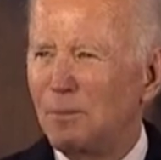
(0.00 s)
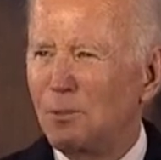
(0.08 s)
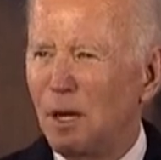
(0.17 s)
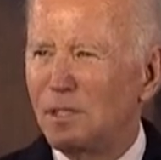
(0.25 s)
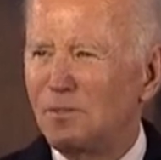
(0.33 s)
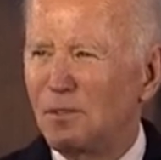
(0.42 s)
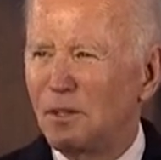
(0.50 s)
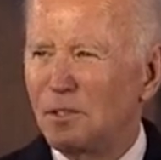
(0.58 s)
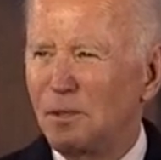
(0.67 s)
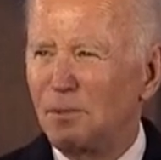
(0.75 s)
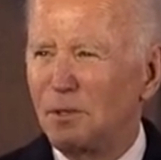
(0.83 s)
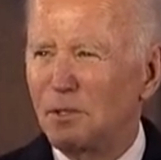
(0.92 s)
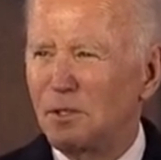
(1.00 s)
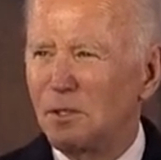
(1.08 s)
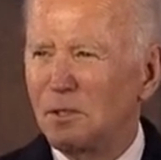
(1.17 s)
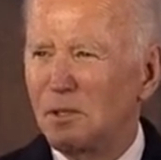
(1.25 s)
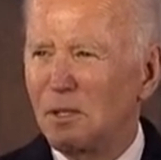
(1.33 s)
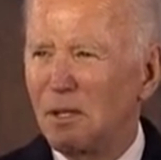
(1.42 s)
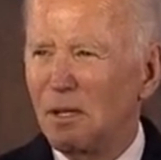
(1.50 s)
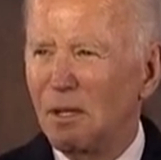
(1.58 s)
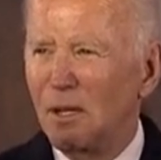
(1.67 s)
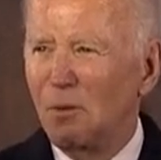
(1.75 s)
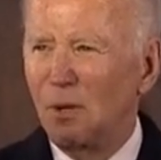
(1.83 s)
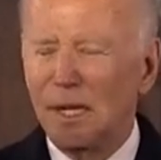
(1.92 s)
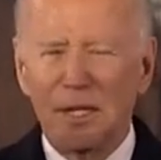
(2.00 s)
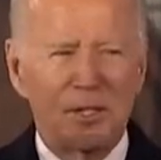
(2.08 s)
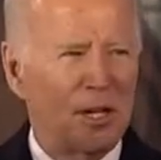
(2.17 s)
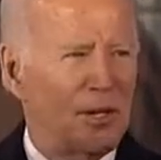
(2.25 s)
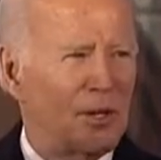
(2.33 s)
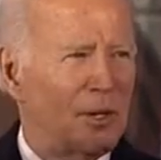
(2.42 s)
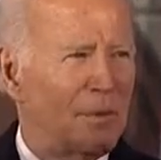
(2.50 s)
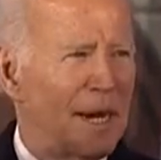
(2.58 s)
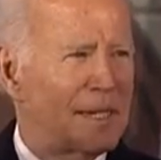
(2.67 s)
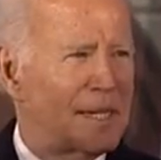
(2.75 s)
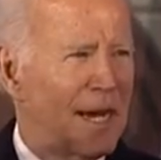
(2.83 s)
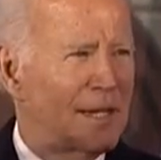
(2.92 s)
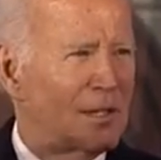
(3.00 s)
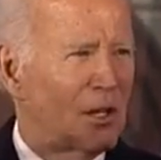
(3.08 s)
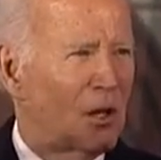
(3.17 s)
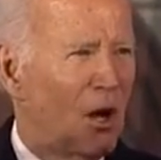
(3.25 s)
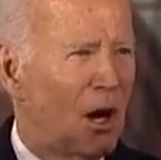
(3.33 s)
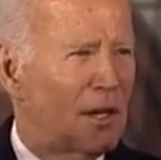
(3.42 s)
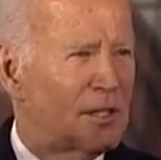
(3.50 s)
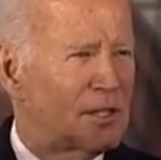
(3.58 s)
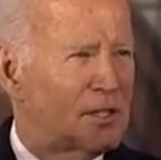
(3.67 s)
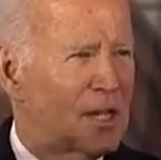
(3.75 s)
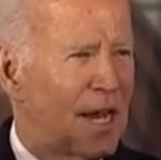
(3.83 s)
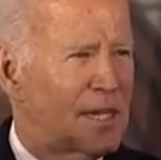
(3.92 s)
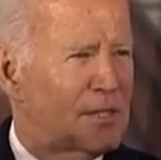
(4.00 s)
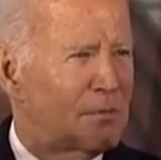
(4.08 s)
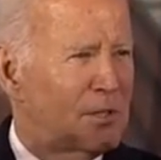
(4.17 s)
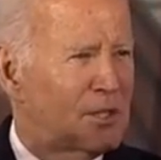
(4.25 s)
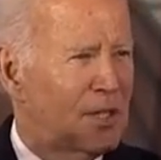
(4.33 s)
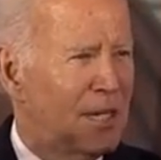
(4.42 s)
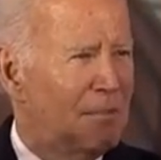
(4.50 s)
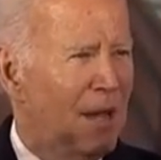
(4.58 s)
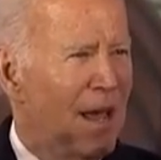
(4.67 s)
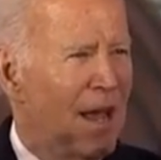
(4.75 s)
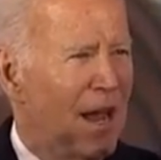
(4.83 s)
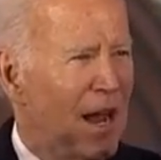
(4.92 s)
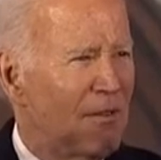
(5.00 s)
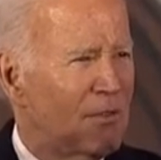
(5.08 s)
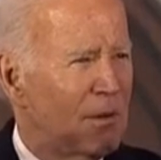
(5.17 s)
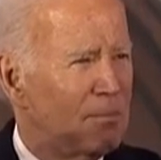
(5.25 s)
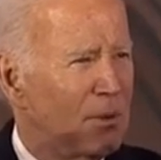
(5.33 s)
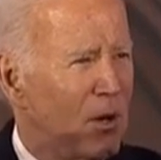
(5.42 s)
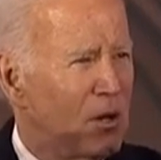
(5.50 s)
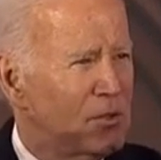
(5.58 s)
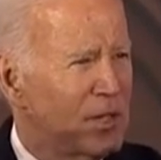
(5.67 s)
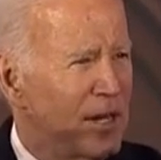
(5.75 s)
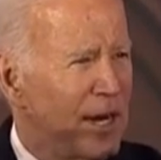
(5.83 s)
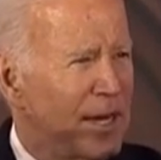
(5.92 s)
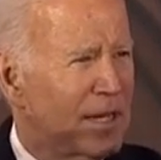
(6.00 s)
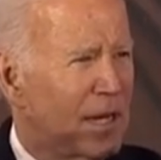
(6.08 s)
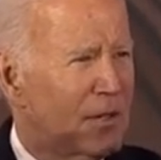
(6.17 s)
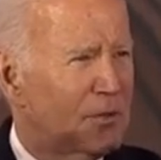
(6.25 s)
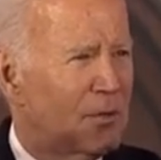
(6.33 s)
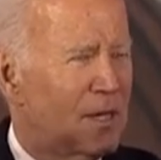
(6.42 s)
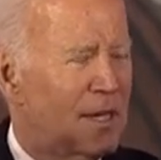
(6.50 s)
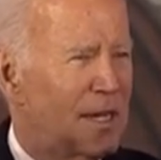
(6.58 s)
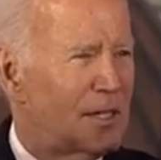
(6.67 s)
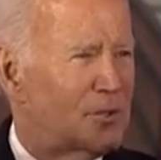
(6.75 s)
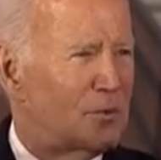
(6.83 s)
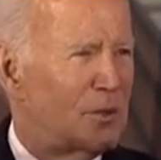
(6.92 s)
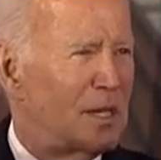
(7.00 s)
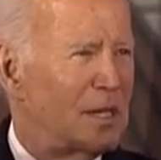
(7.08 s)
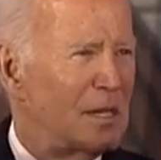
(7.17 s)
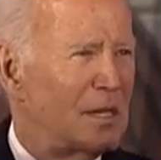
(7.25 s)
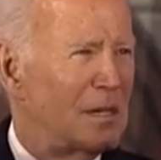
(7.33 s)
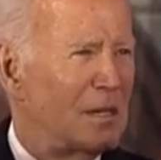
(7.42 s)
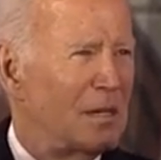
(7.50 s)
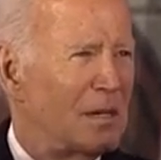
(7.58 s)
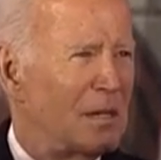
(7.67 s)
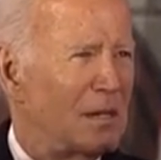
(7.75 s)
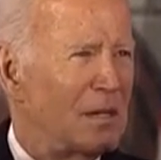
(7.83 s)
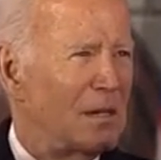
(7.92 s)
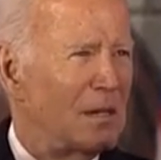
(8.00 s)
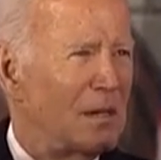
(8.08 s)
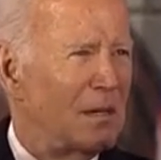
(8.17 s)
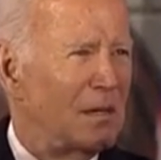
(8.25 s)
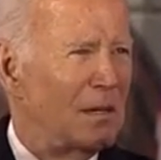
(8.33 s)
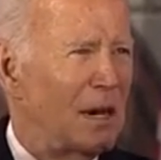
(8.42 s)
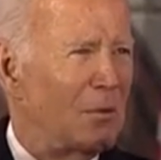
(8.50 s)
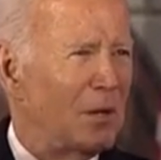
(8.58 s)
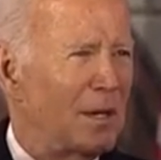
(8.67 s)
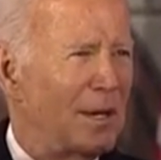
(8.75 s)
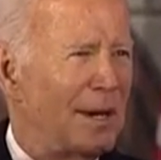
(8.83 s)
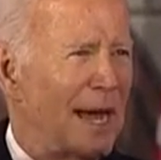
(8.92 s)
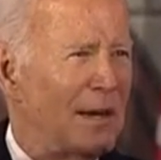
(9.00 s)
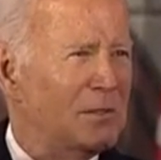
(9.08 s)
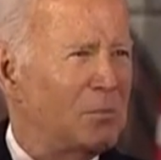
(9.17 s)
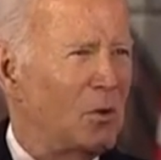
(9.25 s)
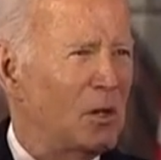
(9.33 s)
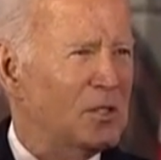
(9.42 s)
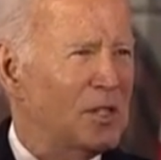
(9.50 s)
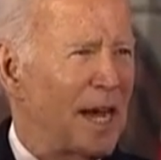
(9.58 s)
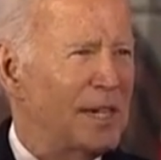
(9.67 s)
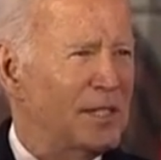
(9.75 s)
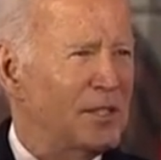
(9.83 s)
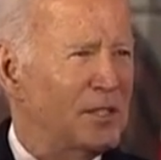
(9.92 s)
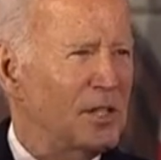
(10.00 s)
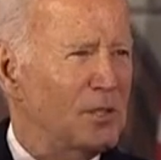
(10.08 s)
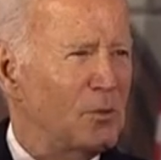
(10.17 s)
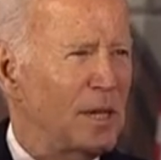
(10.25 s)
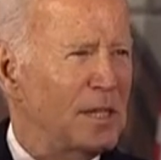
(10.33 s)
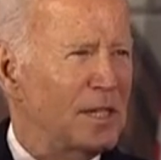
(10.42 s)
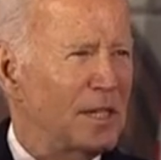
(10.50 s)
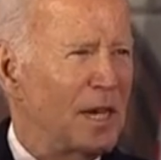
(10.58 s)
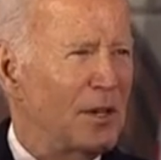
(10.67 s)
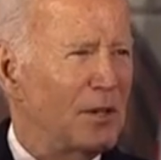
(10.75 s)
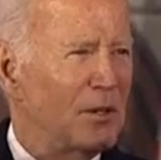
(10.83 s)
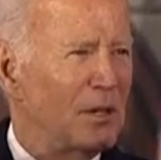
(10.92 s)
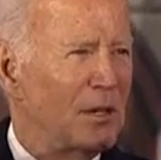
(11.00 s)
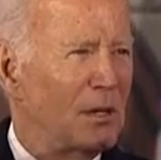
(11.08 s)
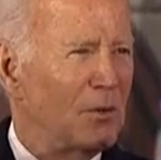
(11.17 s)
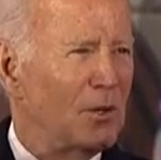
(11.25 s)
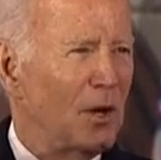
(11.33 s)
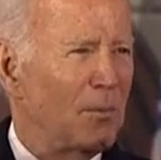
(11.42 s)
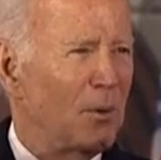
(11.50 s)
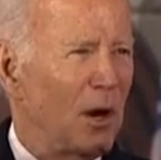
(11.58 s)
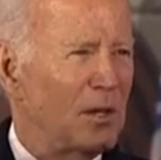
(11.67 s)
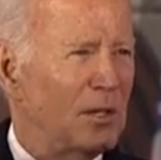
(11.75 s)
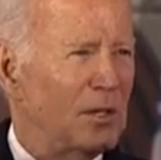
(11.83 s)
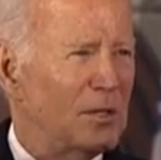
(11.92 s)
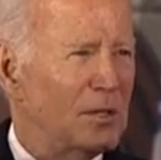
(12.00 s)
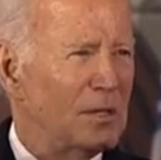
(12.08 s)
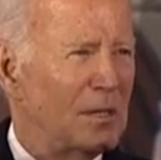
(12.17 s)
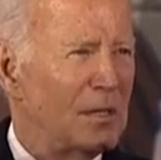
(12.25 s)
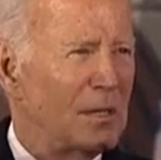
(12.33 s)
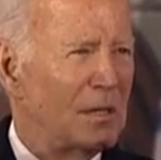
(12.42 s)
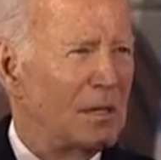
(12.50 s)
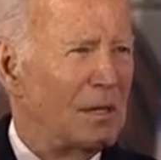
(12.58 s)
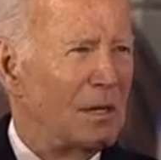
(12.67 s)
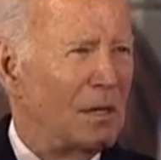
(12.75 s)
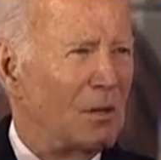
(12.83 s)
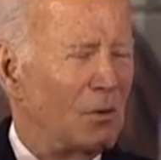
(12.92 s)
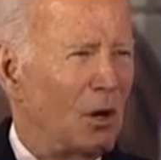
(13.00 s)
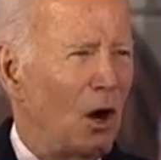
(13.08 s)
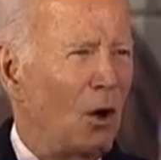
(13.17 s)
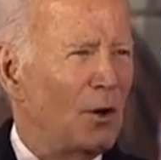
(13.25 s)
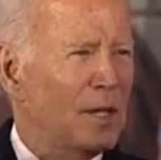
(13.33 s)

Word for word: price for its abuses. We continue to maintain the largest sanction regime ever imposed in any country in history. And we're going to announce more sanctions this week together with our partners. We'll hold